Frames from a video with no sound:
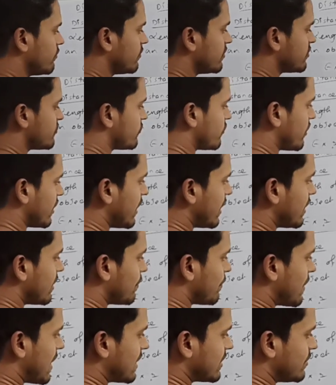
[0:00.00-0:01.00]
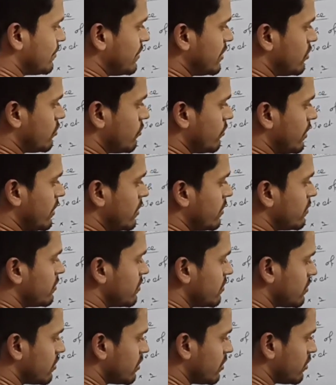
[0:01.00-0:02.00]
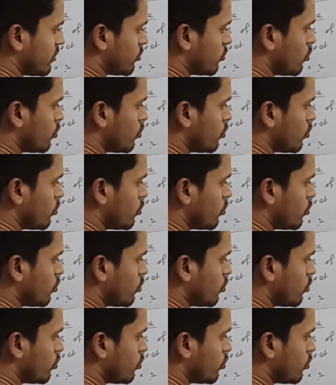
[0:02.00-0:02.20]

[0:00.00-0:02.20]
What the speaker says: straight path between the